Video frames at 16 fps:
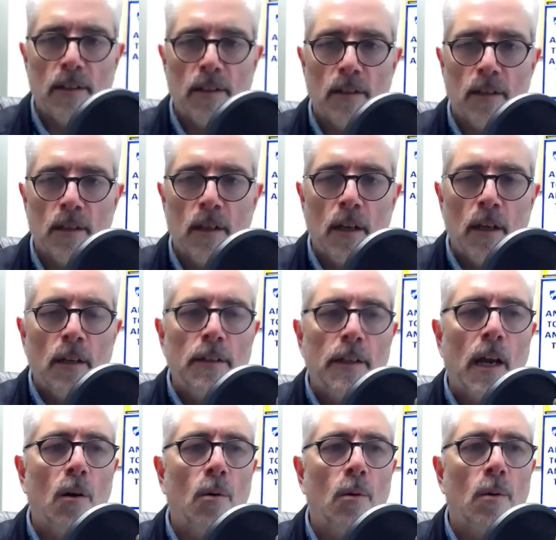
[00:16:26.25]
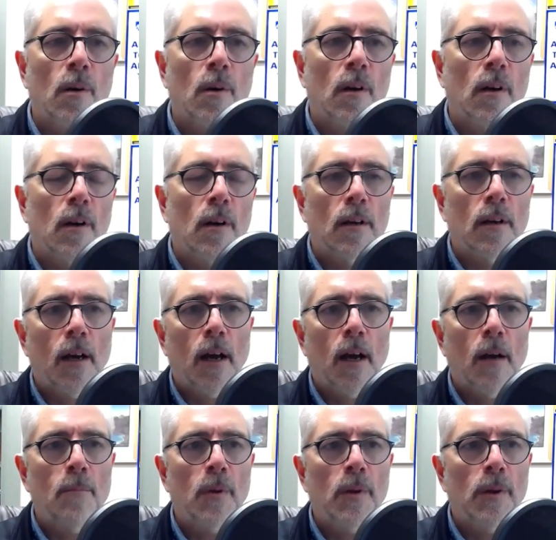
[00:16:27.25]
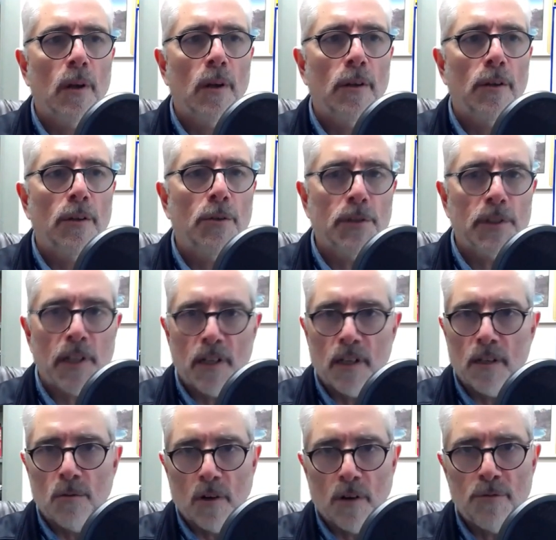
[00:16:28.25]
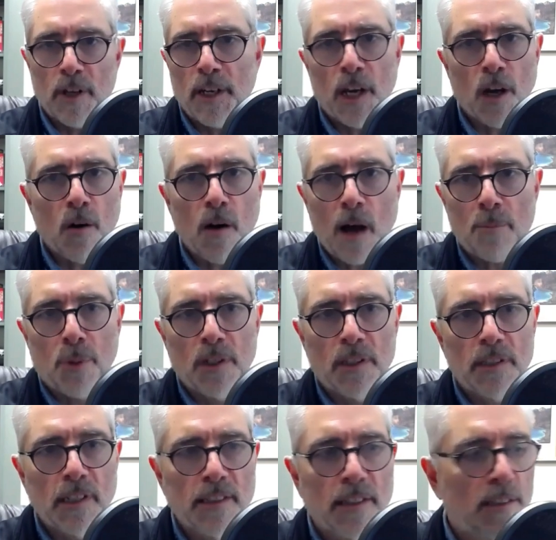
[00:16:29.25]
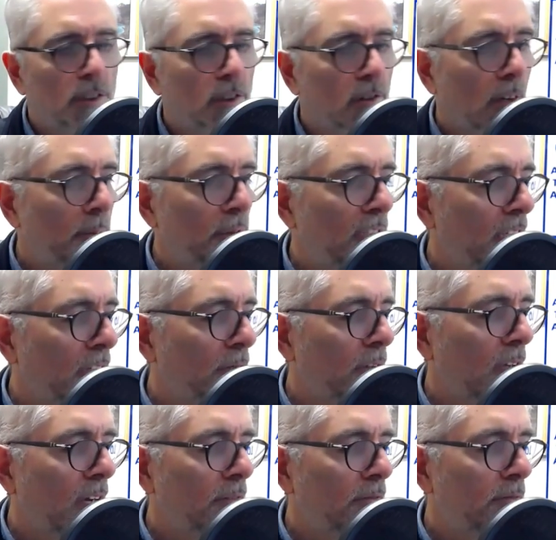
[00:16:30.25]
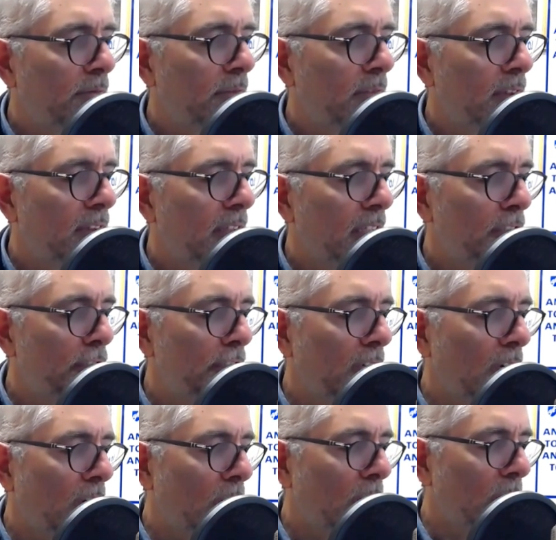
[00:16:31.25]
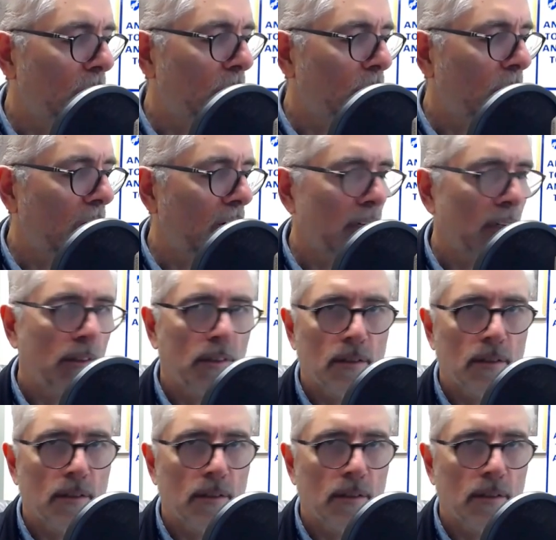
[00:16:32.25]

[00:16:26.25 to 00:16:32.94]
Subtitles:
Right. Now, you did a video, I'll put it in the description of this show, where